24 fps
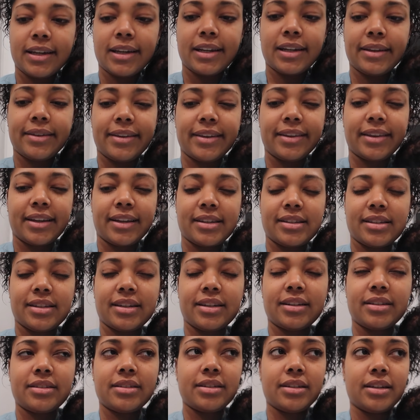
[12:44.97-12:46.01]
and I think that's
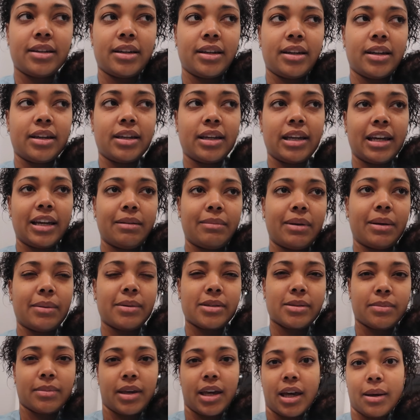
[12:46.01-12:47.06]
it. And maybe
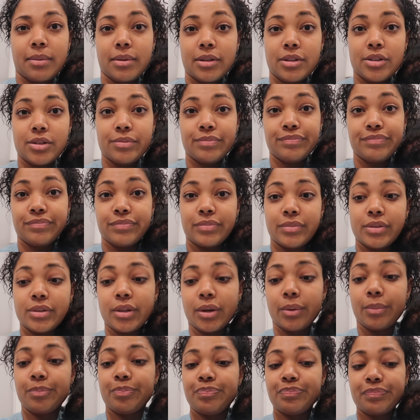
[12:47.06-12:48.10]
some cabbage,
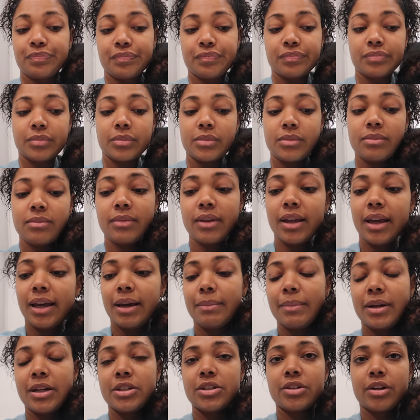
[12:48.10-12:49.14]
so.
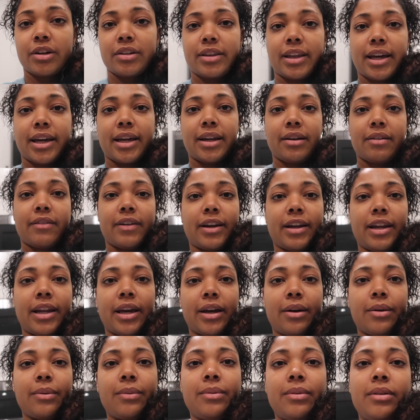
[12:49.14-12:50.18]
I'm gonna start that right
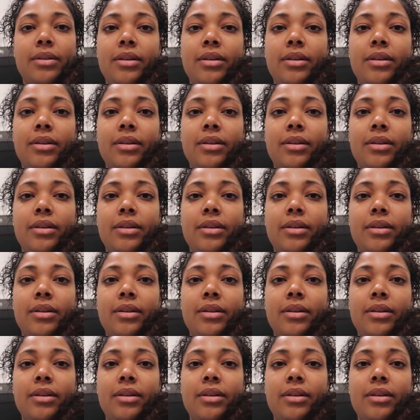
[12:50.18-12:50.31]
now.